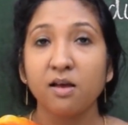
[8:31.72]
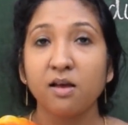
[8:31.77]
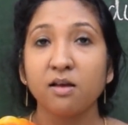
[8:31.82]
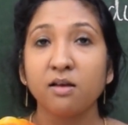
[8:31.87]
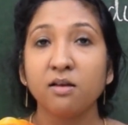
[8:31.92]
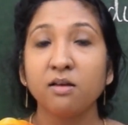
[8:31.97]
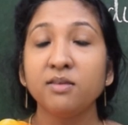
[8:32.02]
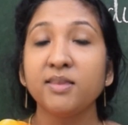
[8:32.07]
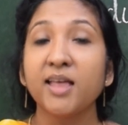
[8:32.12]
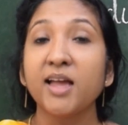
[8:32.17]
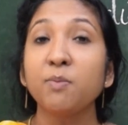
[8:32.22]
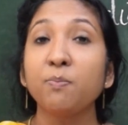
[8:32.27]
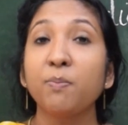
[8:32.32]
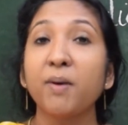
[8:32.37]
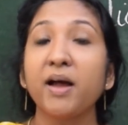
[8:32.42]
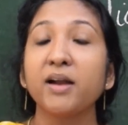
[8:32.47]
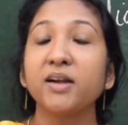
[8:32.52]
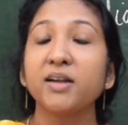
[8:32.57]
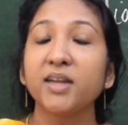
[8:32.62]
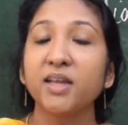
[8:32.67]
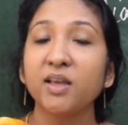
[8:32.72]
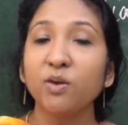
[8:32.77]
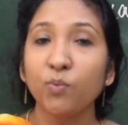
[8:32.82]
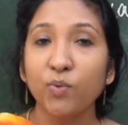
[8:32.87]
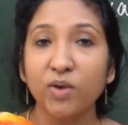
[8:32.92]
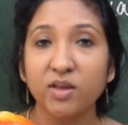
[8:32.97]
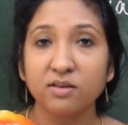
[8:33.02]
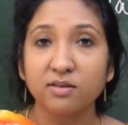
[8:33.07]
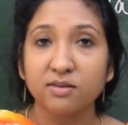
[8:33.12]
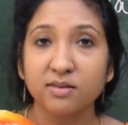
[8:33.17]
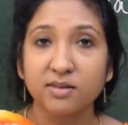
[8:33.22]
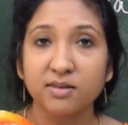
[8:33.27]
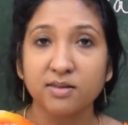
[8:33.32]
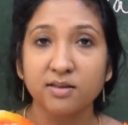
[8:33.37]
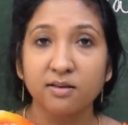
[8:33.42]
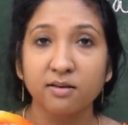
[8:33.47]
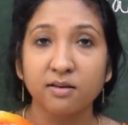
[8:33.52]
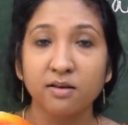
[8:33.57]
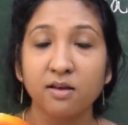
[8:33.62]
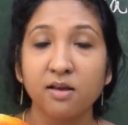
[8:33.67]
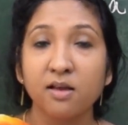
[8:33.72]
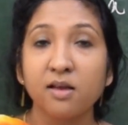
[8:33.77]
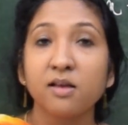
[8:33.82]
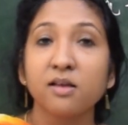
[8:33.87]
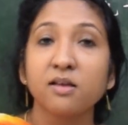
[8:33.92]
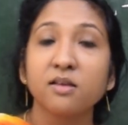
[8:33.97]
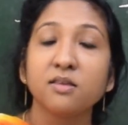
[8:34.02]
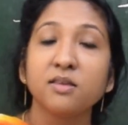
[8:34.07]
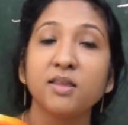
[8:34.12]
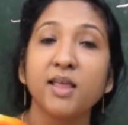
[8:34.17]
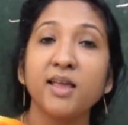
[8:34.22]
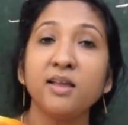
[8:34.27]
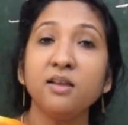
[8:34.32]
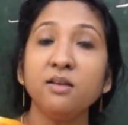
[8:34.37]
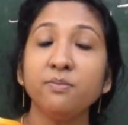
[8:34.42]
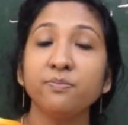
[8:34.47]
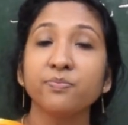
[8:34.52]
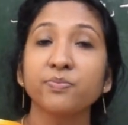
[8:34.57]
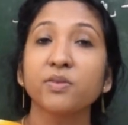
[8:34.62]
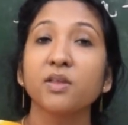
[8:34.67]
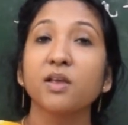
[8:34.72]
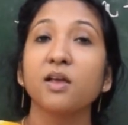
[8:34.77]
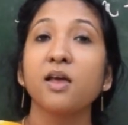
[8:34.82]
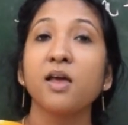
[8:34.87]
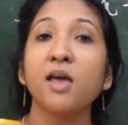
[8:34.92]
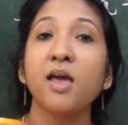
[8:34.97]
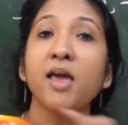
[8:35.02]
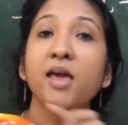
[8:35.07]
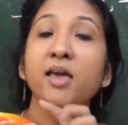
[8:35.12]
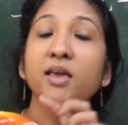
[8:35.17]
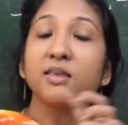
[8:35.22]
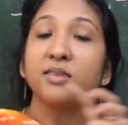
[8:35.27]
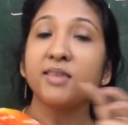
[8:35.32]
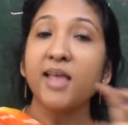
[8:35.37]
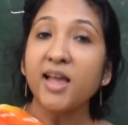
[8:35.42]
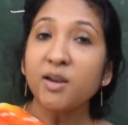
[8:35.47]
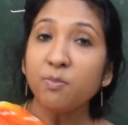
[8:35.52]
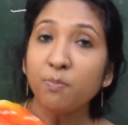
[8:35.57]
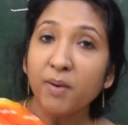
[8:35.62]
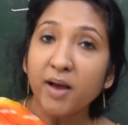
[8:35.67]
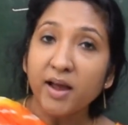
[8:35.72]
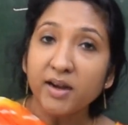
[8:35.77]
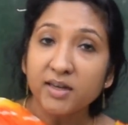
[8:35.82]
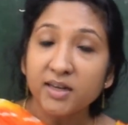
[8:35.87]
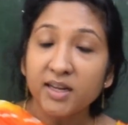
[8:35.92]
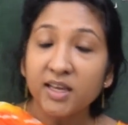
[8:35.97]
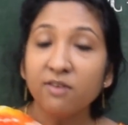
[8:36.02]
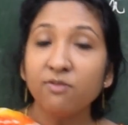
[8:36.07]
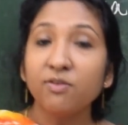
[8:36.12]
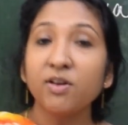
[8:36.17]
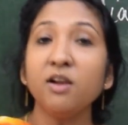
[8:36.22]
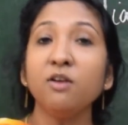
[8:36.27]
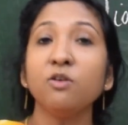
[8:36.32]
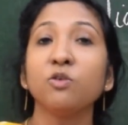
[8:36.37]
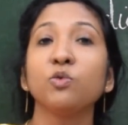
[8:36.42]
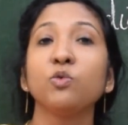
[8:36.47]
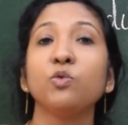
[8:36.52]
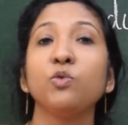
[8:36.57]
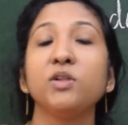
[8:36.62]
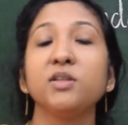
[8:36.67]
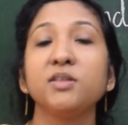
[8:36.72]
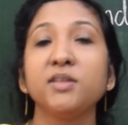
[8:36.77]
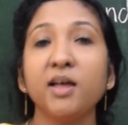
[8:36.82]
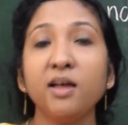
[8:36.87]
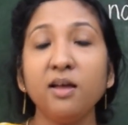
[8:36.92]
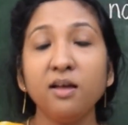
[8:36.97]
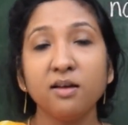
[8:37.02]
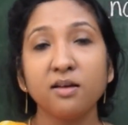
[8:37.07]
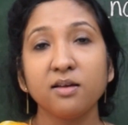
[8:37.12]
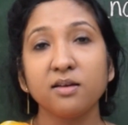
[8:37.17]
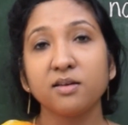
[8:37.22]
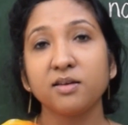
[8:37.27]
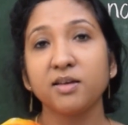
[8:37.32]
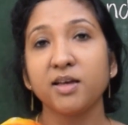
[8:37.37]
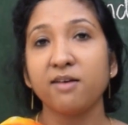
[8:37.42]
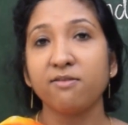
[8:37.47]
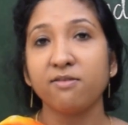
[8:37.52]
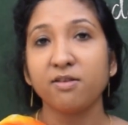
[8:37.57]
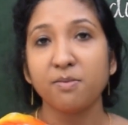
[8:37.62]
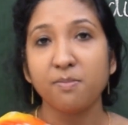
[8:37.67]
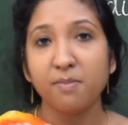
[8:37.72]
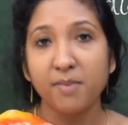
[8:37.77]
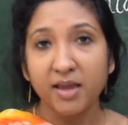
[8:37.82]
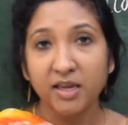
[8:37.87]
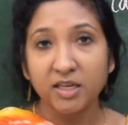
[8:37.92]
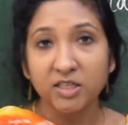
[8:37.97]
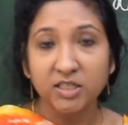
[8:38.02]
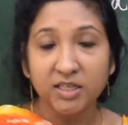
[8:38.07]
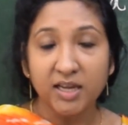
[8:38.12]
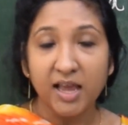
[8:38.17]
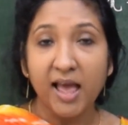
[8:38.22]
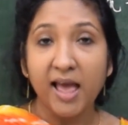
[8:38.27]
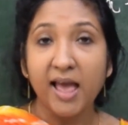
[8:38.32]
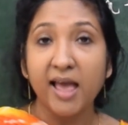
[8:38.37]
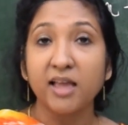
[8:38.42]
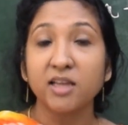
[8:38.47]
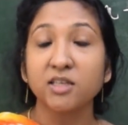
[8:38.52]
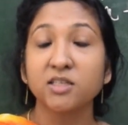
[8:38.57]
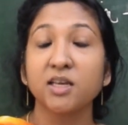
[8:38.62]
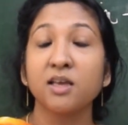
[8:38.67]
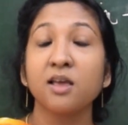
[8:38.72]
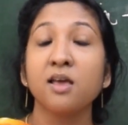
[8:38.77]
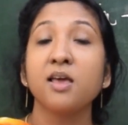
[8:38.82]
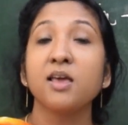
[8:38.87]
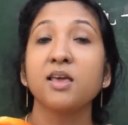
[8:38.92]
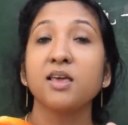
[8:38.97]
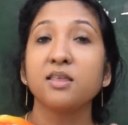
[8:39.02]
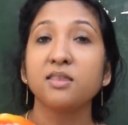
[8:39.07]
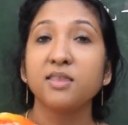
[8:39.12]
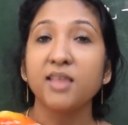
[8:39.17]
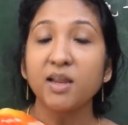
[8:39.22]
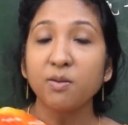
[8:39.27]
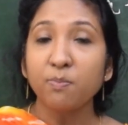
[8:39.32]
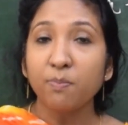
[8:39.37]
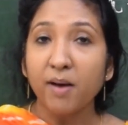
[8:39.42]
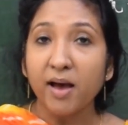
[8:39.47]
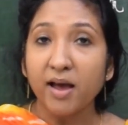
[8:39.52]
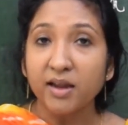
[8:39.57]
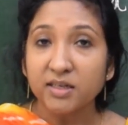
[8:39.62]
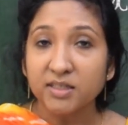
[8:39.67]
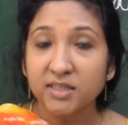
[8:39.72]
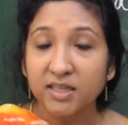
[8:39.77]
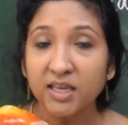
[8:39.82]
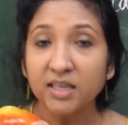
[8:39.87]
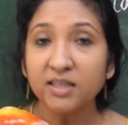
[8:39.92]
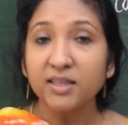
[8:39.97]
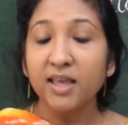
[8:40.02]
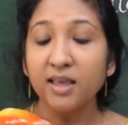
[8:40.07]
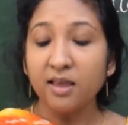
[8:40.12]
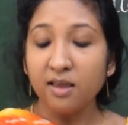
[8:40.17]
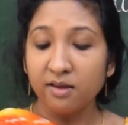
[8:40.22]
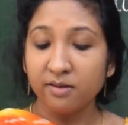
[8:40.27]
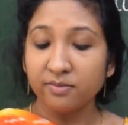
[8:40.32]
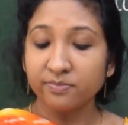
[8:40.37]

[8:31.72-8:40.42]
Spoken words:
That party wins. Then that party will rule the government, and in that party the